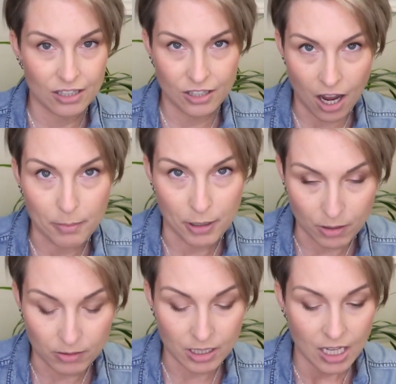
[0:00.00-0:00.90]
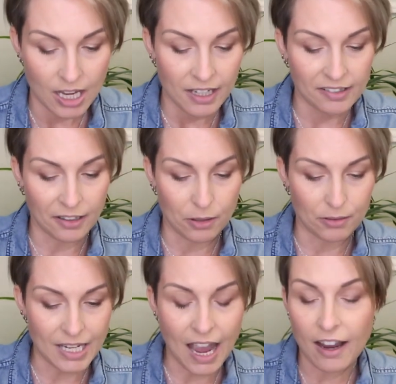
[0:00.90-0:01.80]
top coat. So
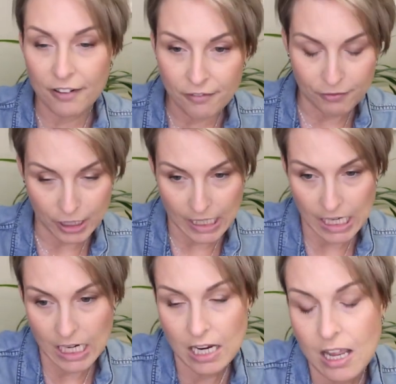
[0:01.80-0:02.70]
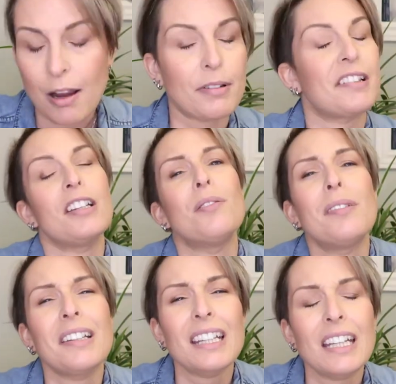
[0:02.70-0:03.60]
tack free. I was
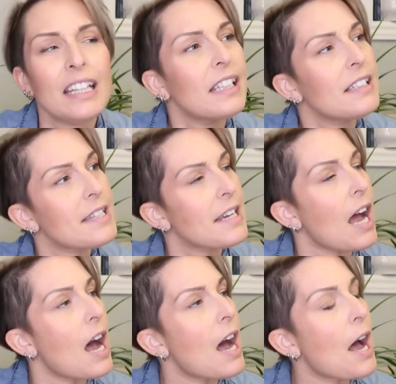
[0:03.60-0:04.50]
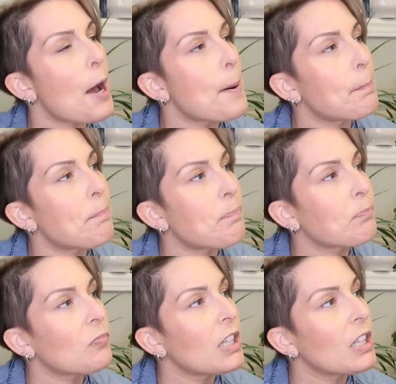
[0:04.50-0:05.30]
using it, um,